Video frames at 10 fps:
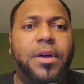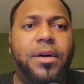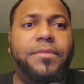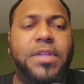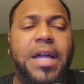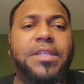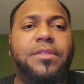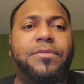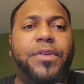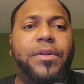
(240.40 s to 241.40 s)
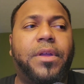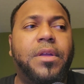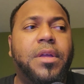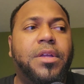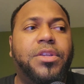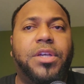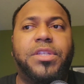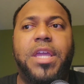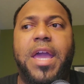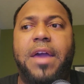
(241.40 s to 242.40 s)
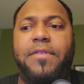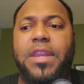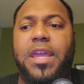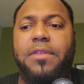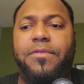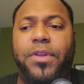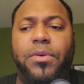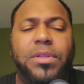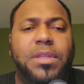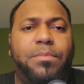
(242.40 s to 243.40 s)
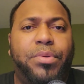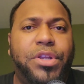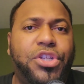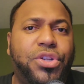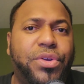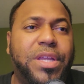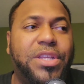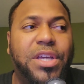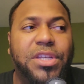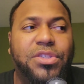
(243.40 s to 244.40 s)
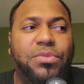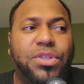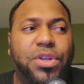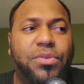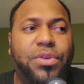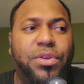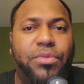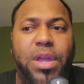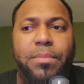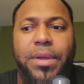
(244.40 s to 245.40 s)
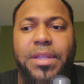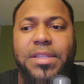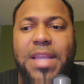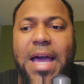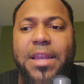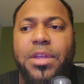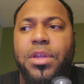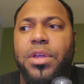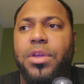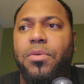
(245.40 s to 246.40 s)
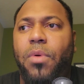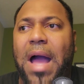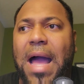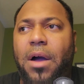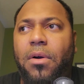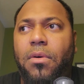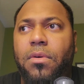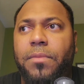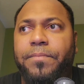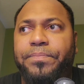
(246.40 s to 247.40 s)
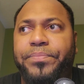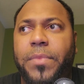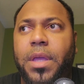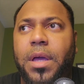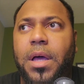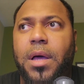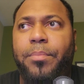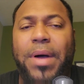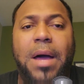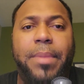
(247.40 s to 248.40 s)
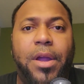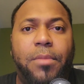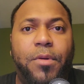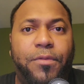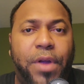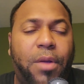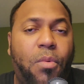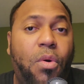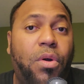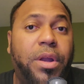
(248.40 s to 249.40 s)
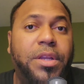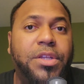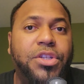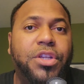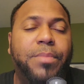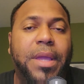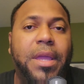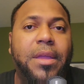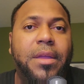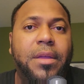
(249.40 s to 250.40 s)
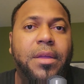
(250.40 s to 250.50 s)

of Tyson Fury. Does he have any influence? I'm pretty sure he does to a certain degree, but it's not how uh, Bob Arum or Frank Warren should be